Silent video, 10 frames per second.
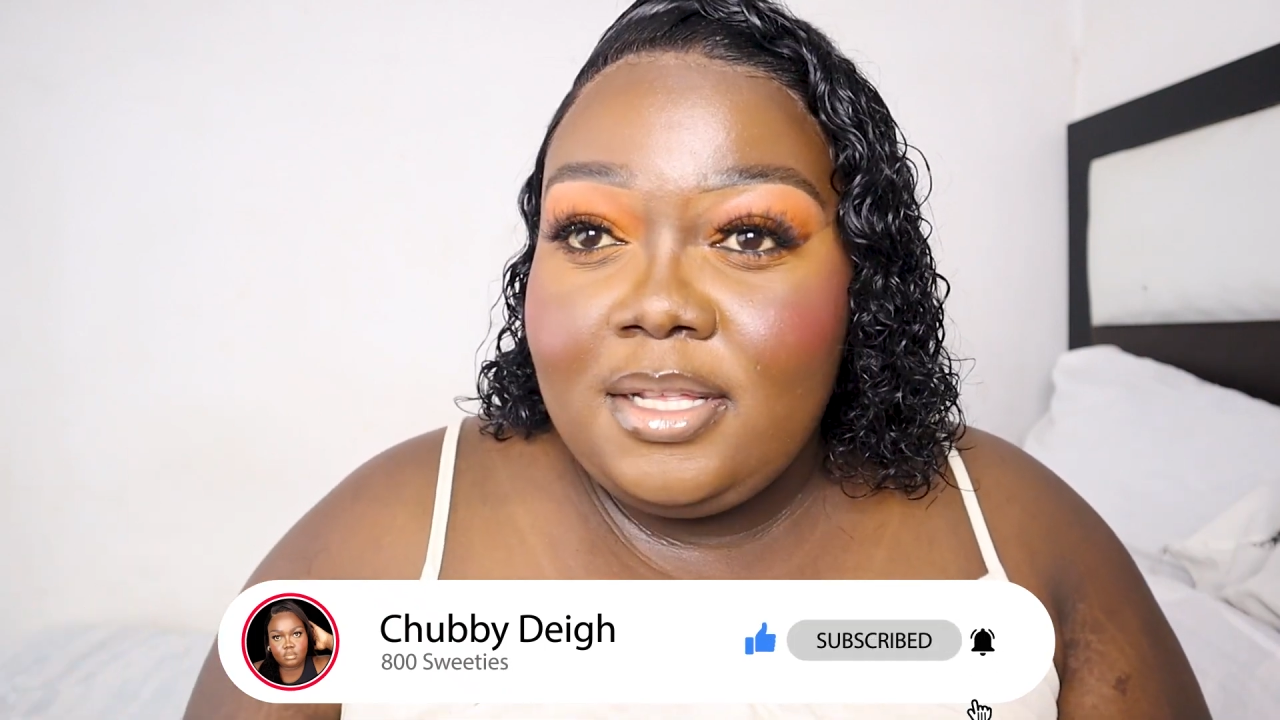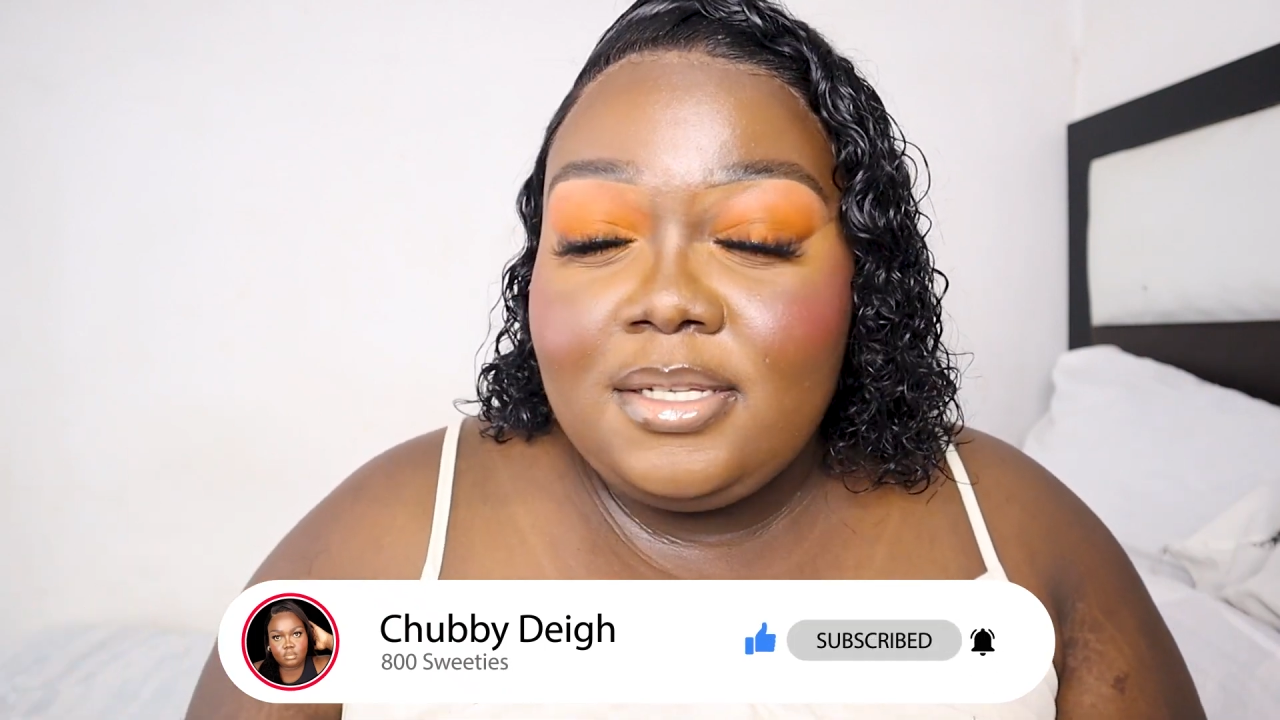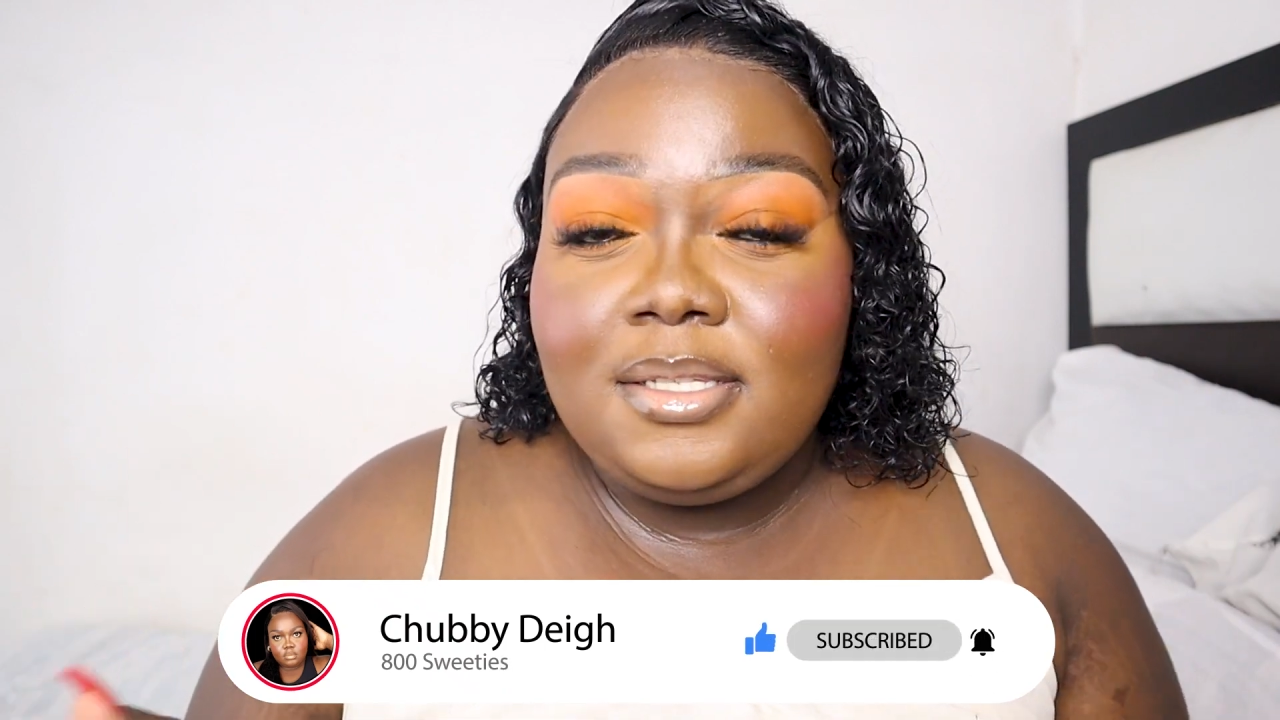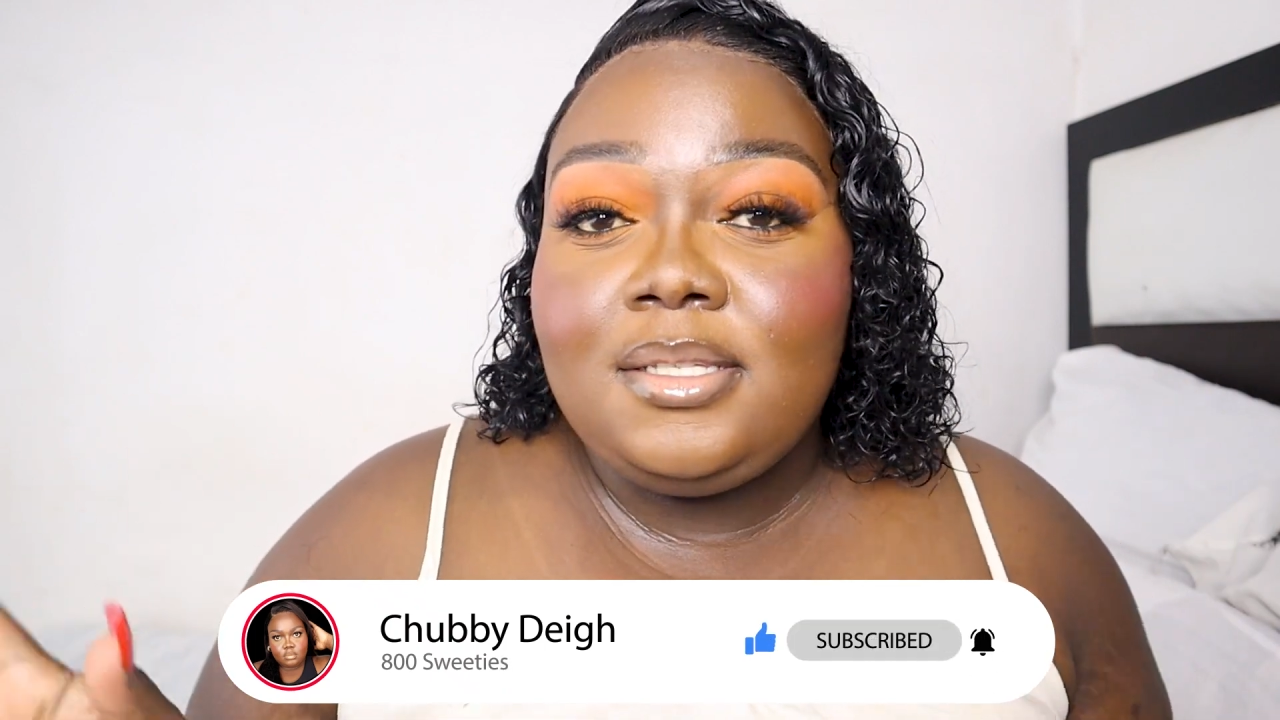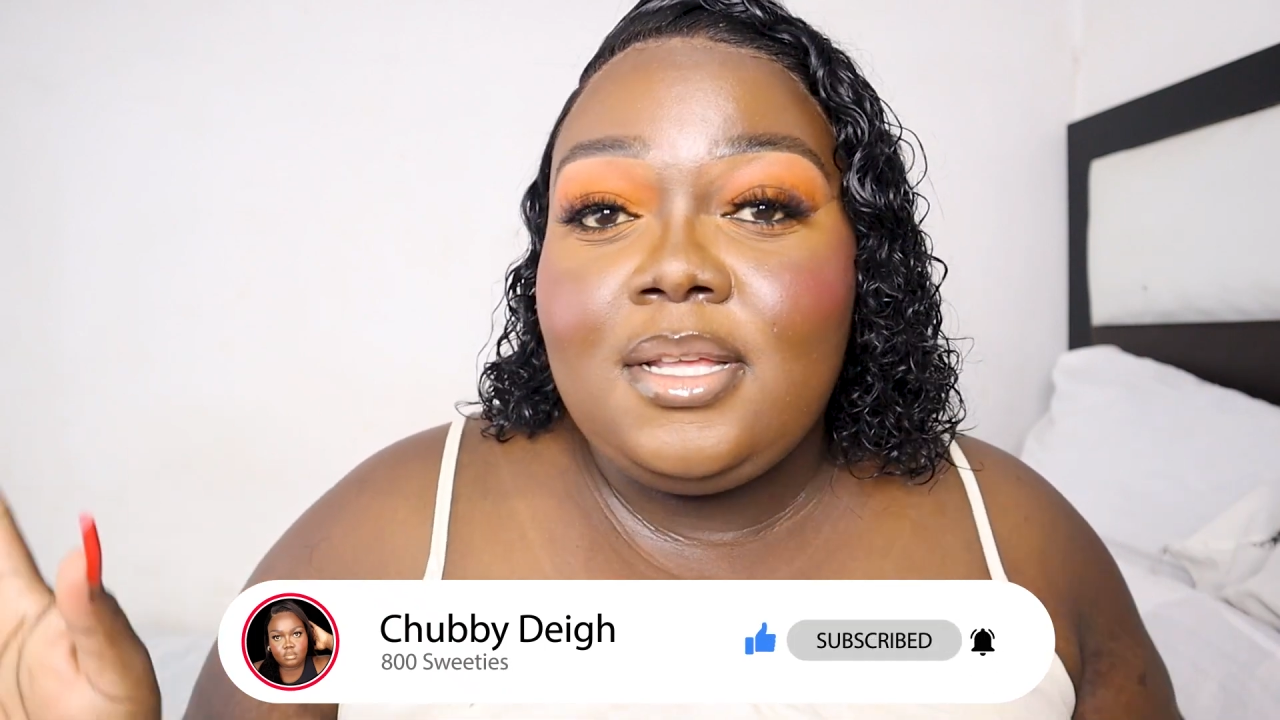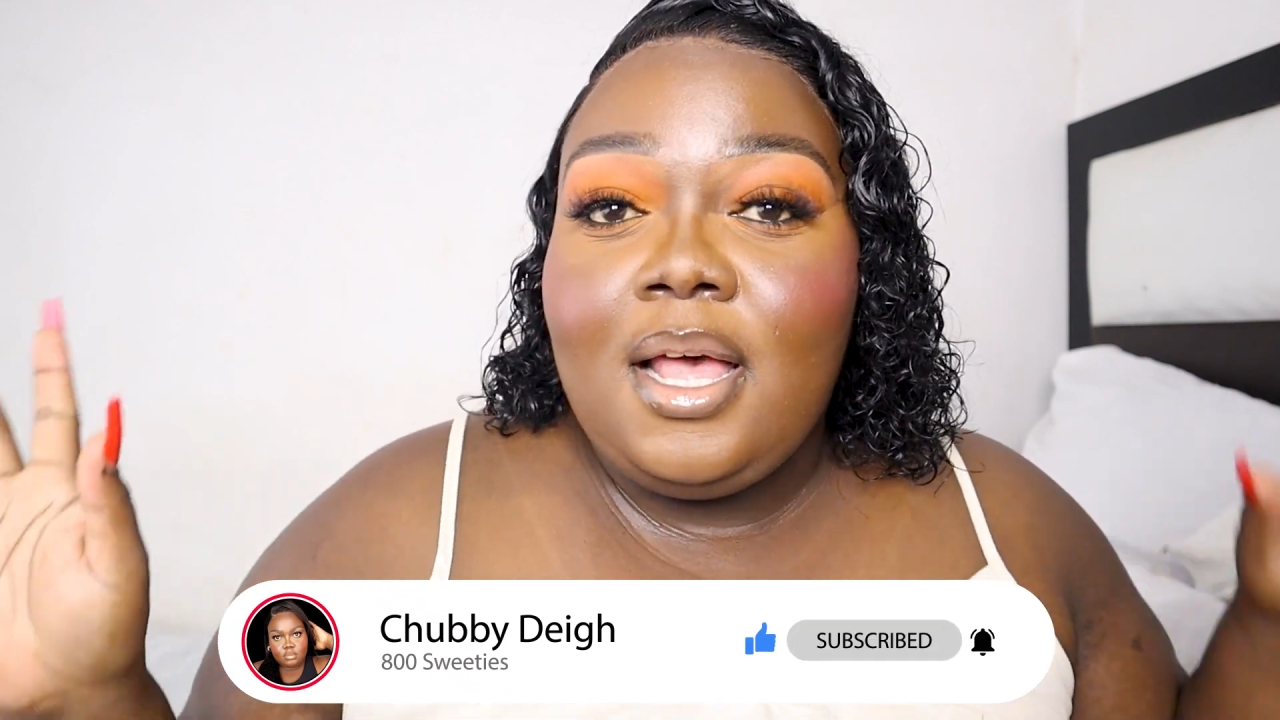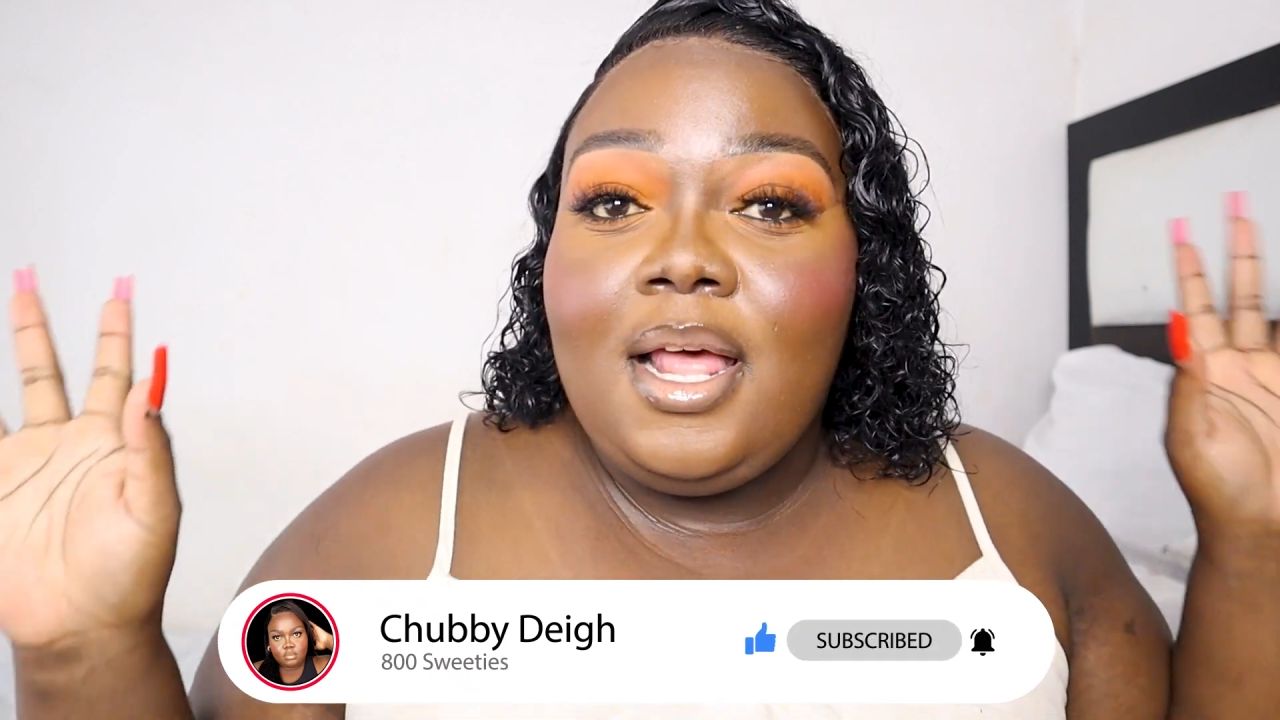this